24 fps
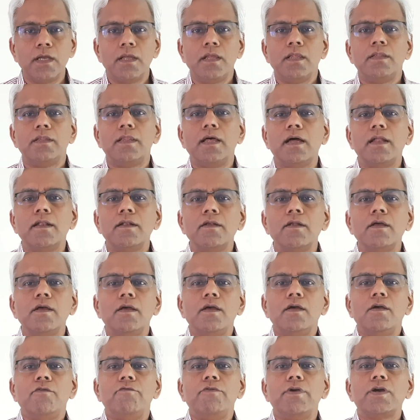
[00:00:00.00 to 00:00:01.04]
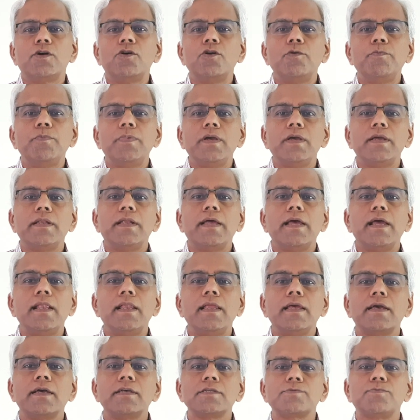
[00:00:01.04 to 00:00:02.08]
Then we could be
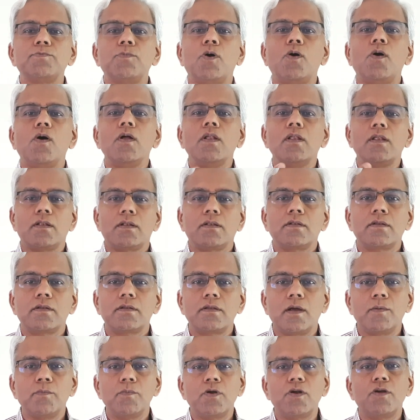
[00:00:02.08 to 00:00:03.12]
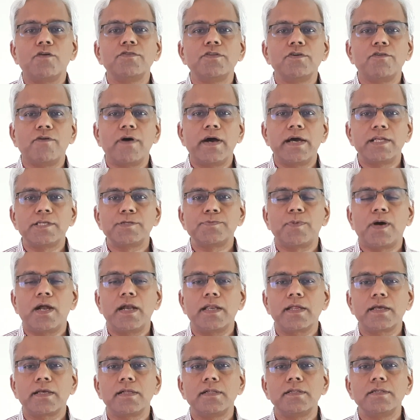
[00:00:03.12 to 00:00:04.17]
inhaling a small number of the virus
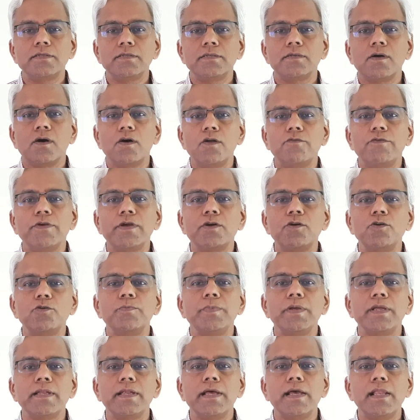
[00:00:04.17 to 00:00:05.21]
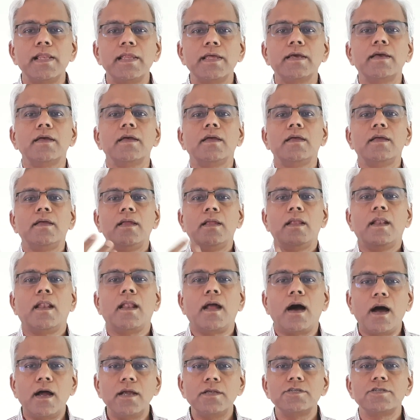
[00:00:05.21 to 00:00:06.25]
particles, or we could be inhaling a
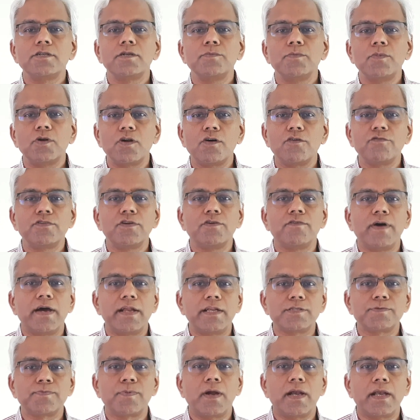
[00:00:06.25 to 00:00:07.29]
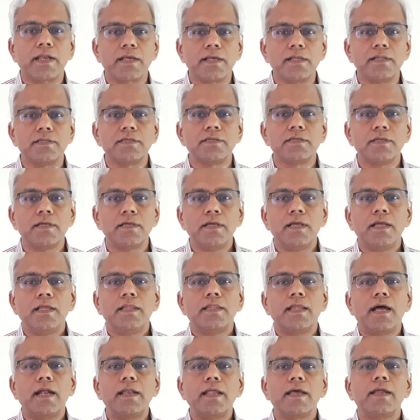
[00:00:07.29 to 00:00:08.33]
large number of the virus particles.
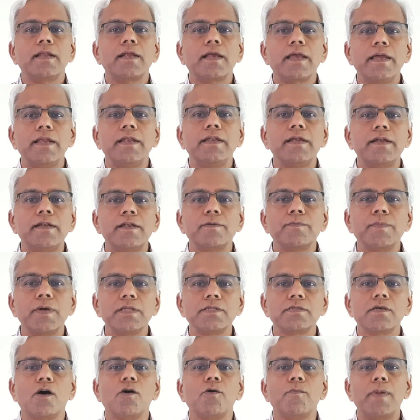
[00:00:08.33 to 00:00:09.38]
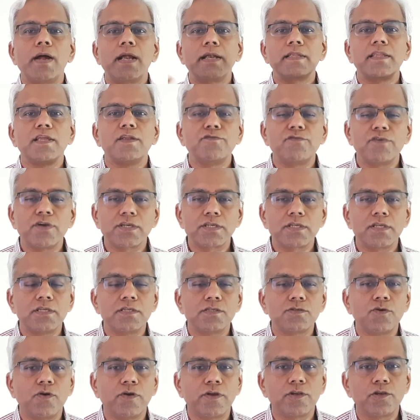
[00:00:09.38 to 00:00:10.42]
That again determines how bad the infection is
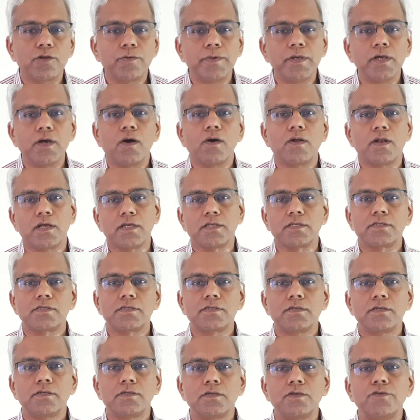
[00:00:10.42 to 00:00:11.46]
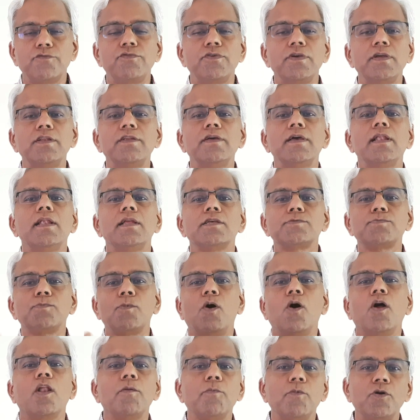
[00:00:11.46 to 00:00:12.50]
going to be on us. If we inhale a
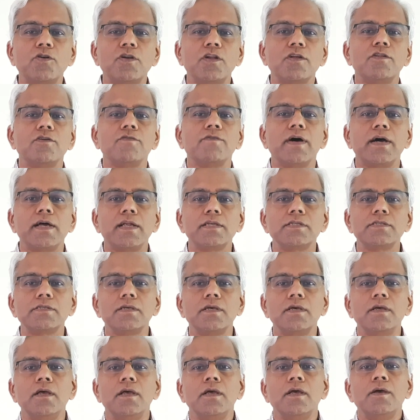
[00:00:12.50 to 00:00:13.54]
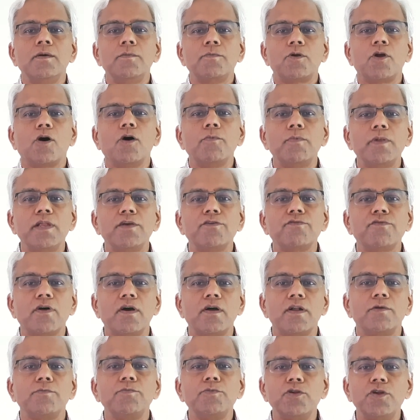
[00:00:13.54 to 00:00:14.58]
small amount of the virus, probably if our
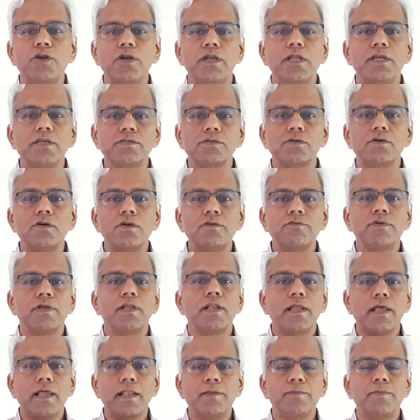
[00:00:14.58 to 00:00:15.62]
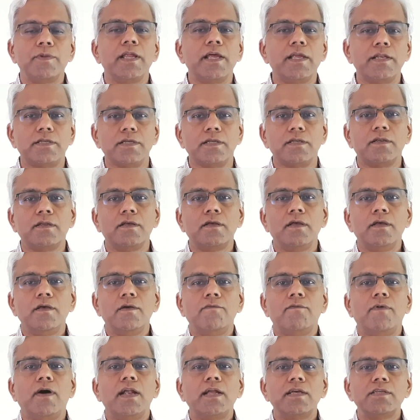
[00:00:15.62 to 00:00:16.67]
immunity is good, we'll eliminate it.
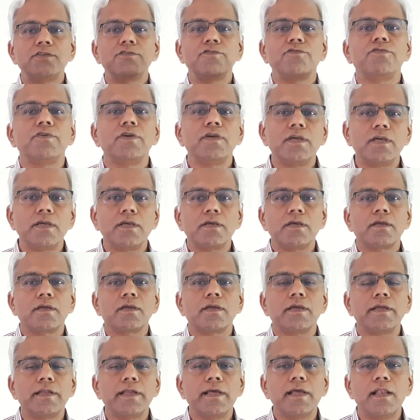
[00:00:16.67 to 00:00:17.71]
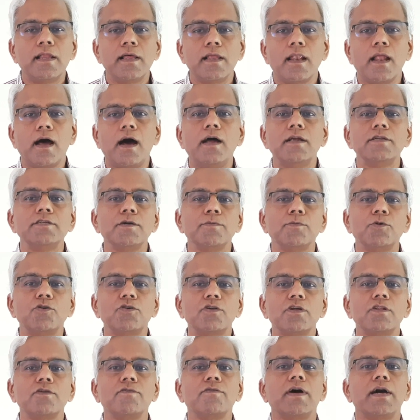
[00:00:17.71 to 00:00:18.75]
Whereas if we inhale a large amount of
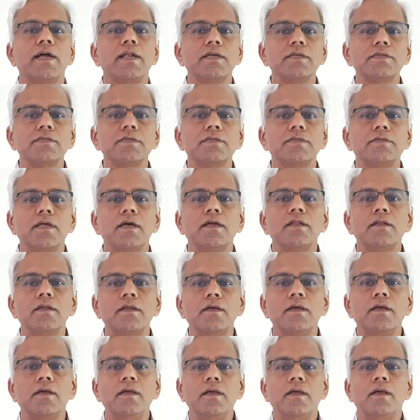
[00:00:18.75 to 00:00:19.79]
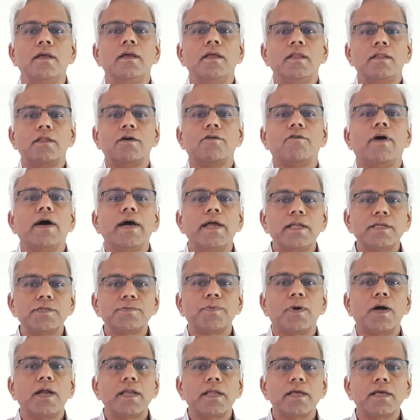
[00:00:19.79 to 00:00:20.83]
the virus, then the virus
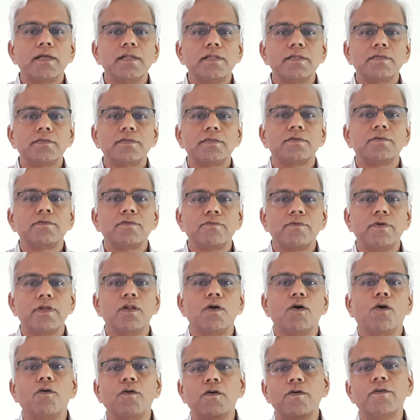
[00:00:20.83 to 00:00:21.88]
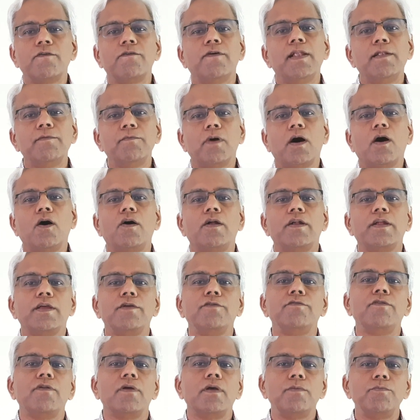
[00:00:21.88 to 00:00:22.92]
particles will overwhelm our
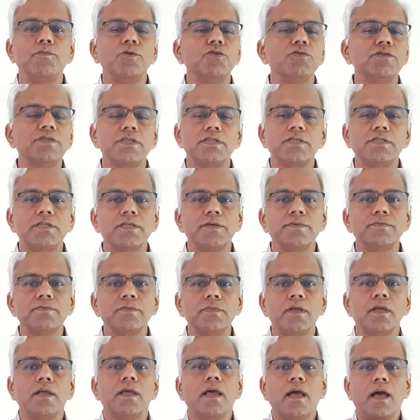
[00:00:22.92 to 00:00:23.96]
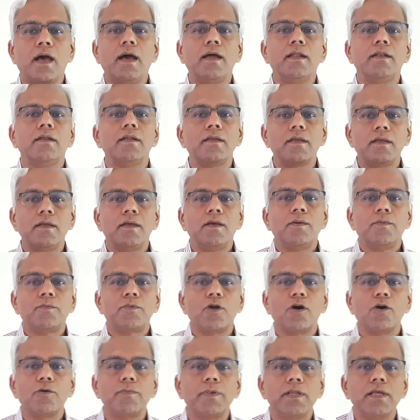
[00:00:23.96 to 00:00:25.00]
immune system and
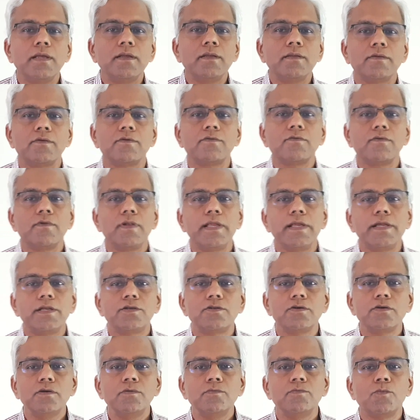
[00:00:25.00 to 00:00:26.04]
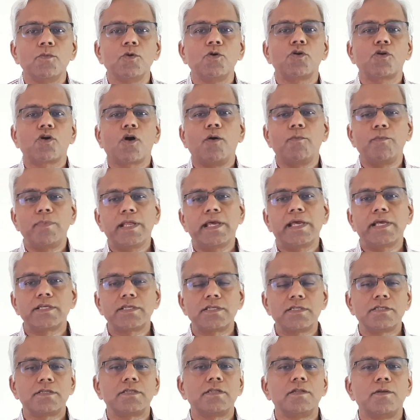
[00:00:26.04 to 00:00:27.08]
probably lead to more
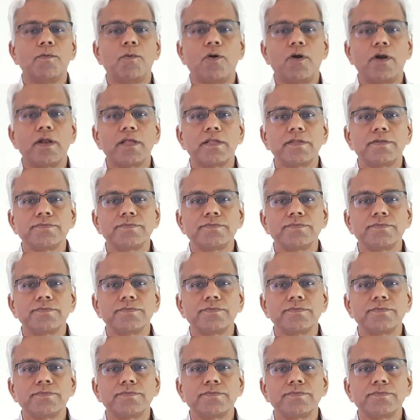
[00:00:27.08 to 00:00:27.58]
complications in the body.